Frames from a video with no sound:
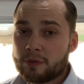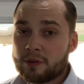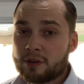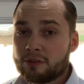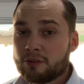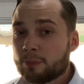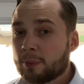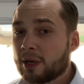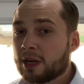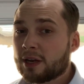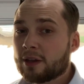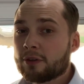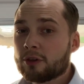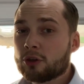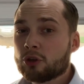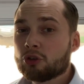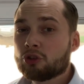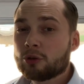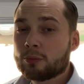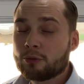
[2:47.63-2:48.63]
This has been another
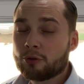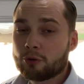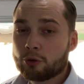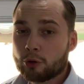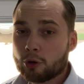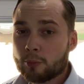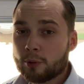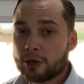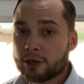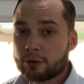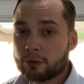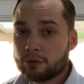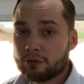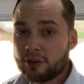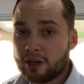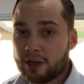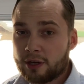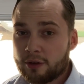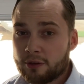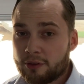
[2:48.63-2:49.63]
YouTube tutorial by
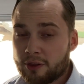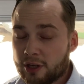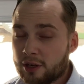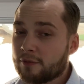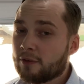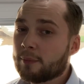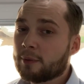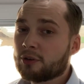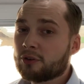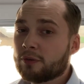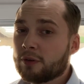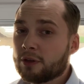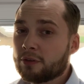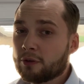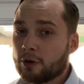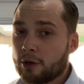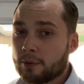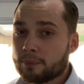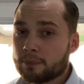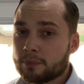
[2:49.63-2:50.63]
Crusader. Thank you very much for your
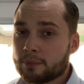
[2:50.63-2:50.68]
time.